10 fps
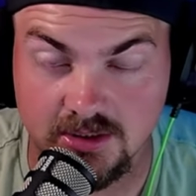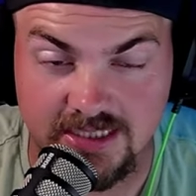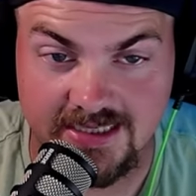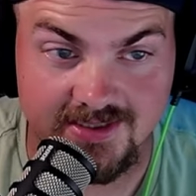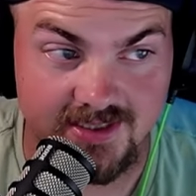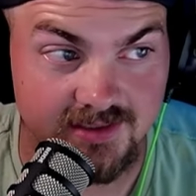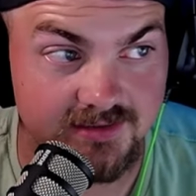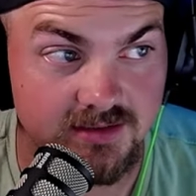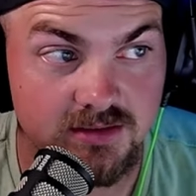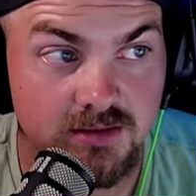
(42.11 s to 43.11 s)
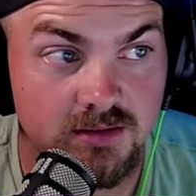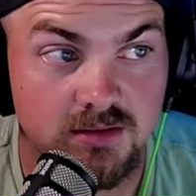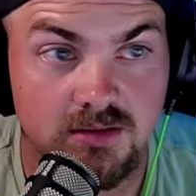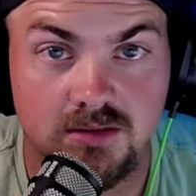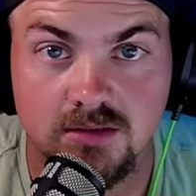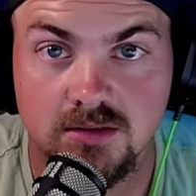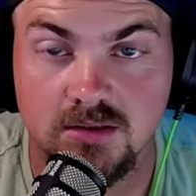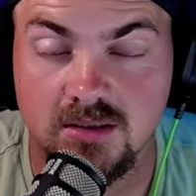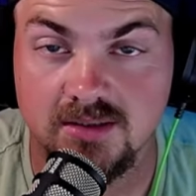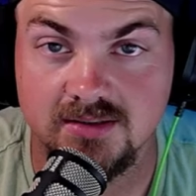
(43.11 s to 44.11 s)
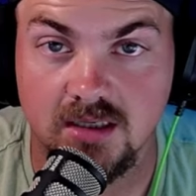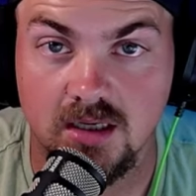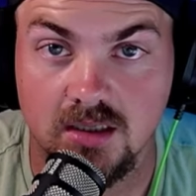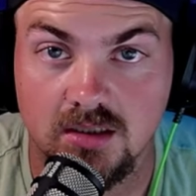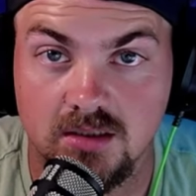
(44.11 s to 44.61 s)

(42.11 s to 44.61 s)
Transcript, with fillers: This is. Because, uh...